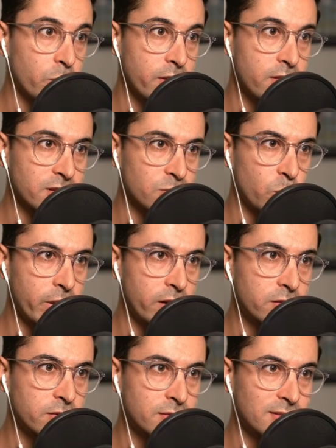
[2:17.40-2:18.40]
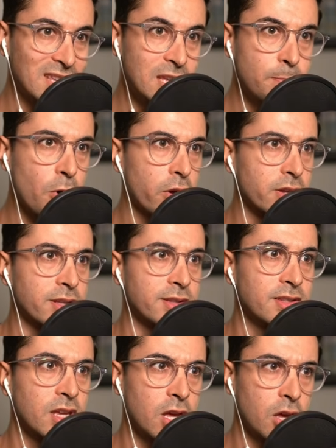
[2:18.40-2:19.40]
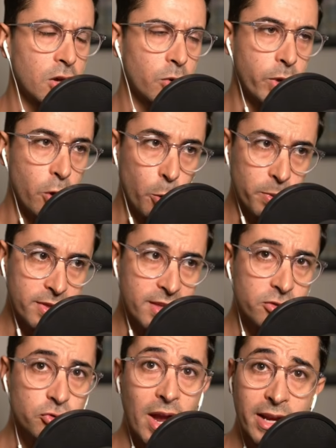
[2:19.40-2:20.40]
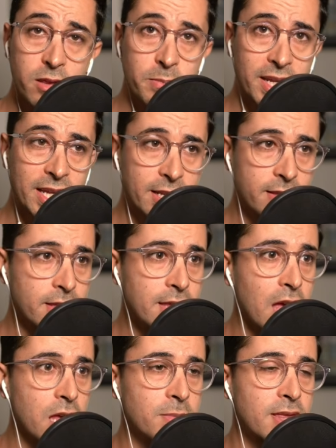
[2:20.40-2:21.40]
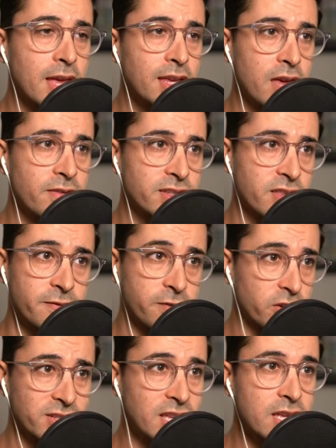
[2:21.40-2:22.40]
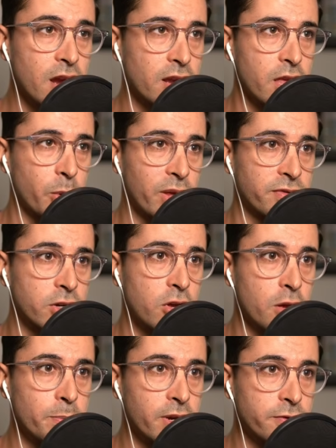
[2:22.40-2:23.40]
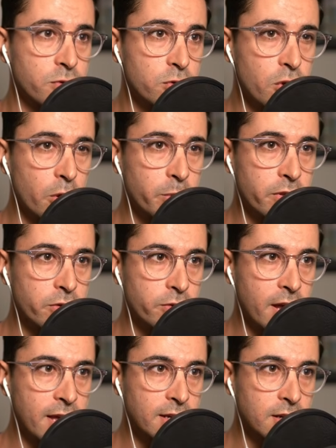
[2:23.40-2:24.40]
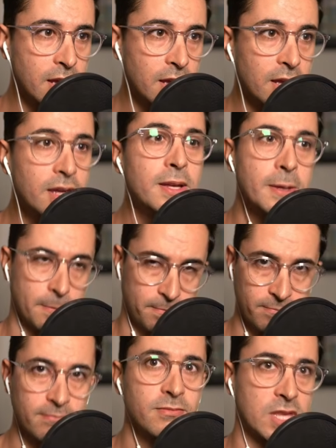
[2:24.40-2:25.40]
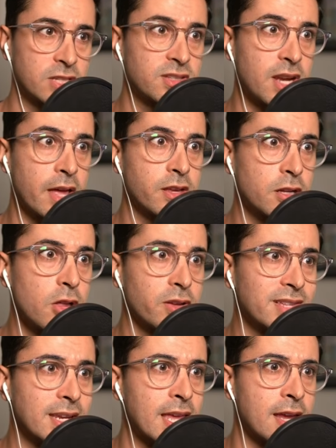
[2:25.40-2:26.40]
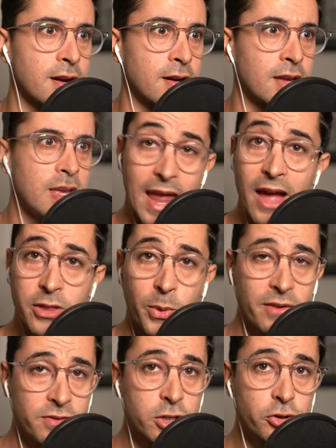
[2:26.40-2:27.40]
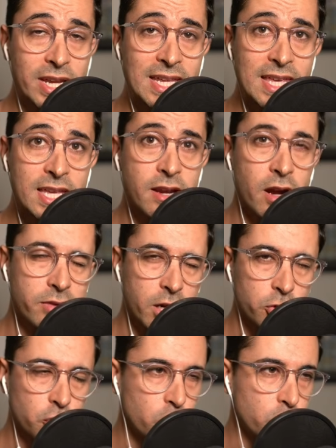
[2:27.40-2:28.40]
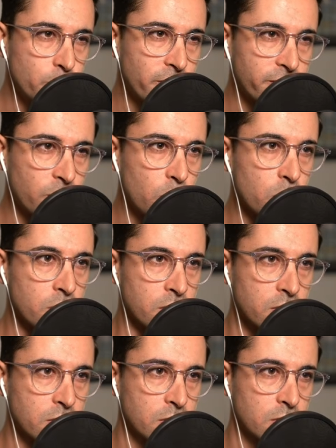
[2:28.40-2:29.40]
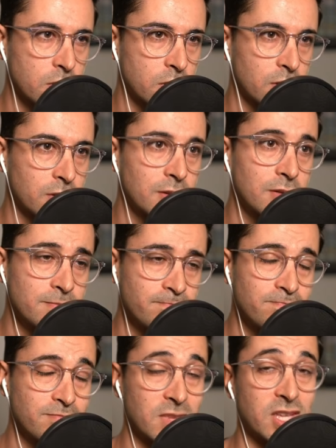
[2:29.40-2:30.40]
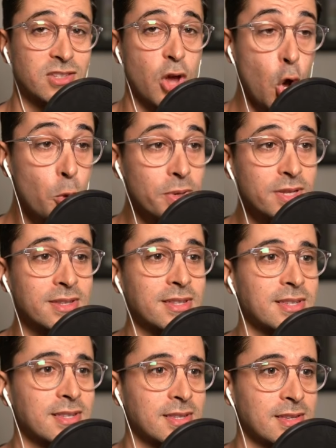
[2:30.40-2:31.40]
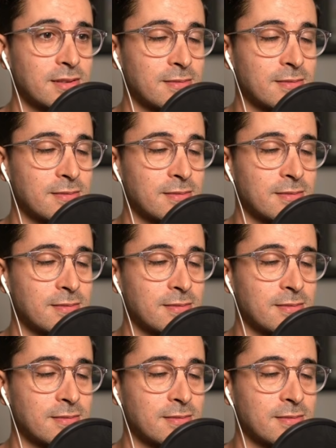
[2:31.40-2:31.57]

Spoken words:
where this weird teapot is. We opened this right at the beginning of the game and that gave us the first keycard that we ever got, but if you go to the right, there's another closet here. Now that we have the green keycard that I showed you before, this opens.